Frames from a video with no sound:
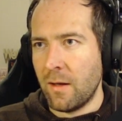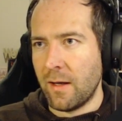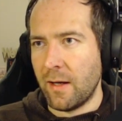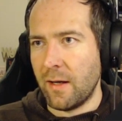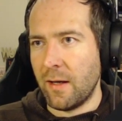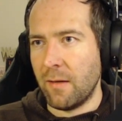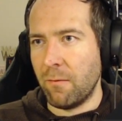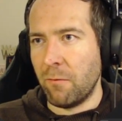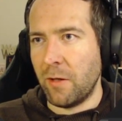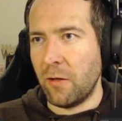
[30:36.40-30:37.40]
And
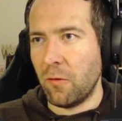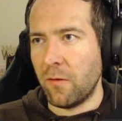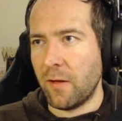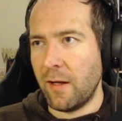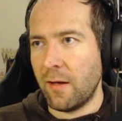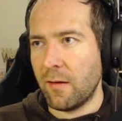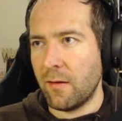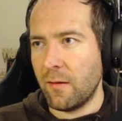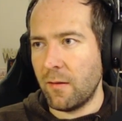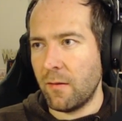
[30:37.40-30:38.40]
we need to take
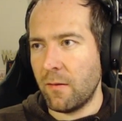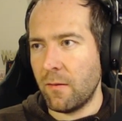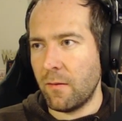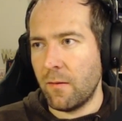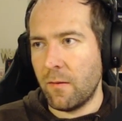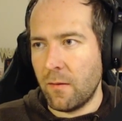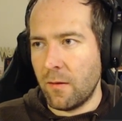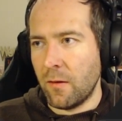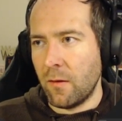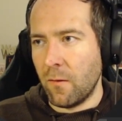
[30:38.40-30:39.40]

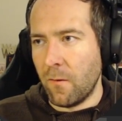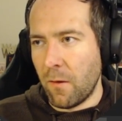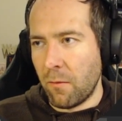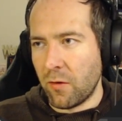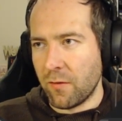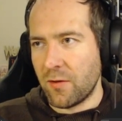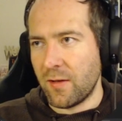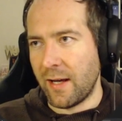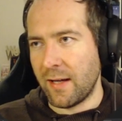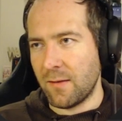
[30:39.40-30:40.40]
number of
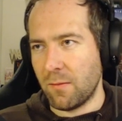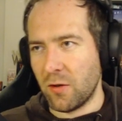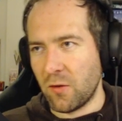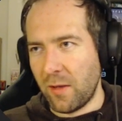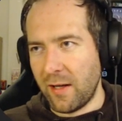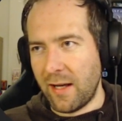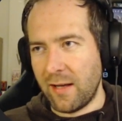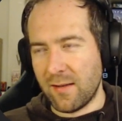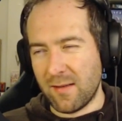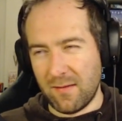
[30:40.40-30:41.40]
stacks, but split
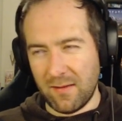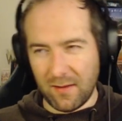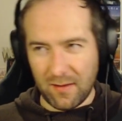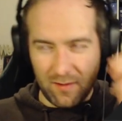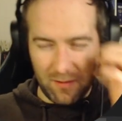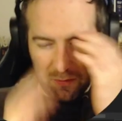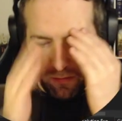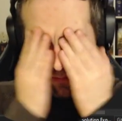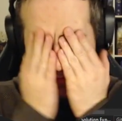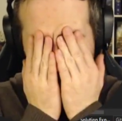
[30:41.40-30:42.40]
add is, oh,
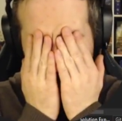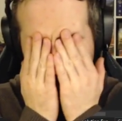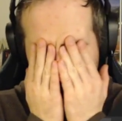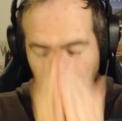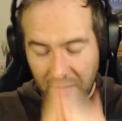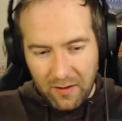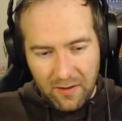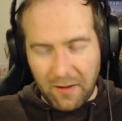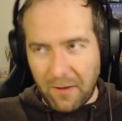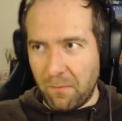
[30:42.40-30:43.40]
my brain.
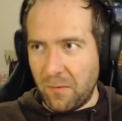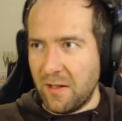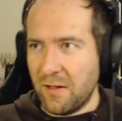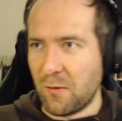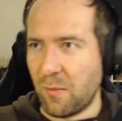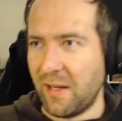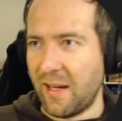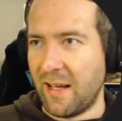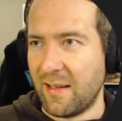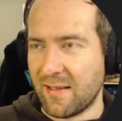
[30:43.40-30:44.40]
Split
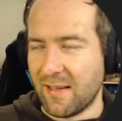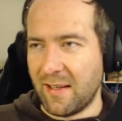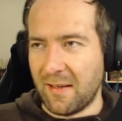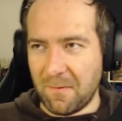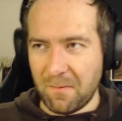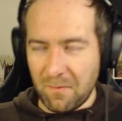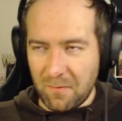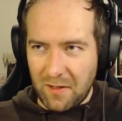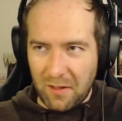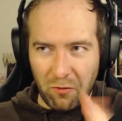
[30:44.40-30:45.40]
add is like
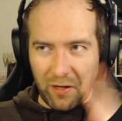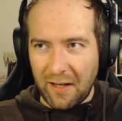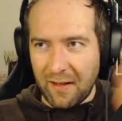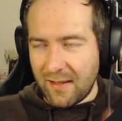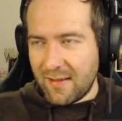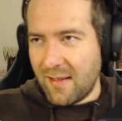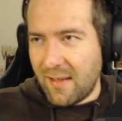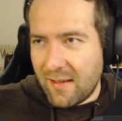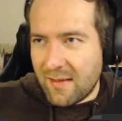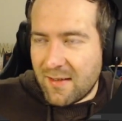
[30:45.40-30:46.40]
array
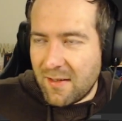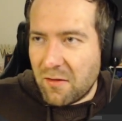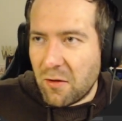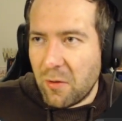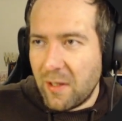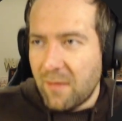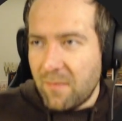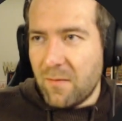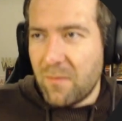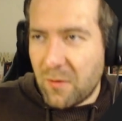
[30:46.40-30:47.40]
indexing, it's
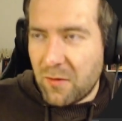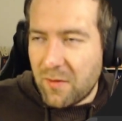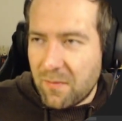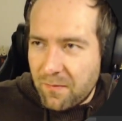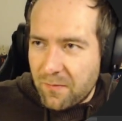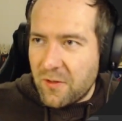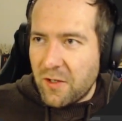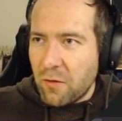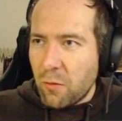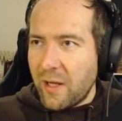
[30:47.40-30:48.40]

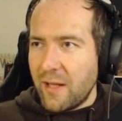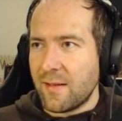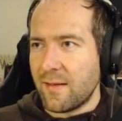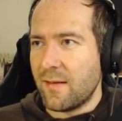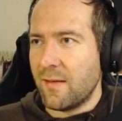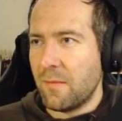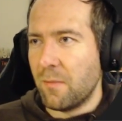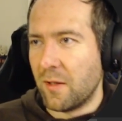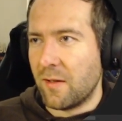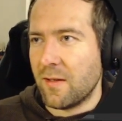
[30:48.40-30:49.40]
zero based,
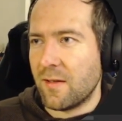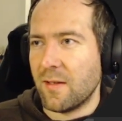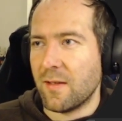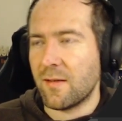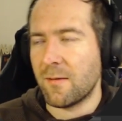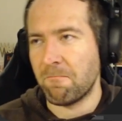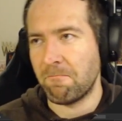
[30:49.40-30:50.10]
but this is.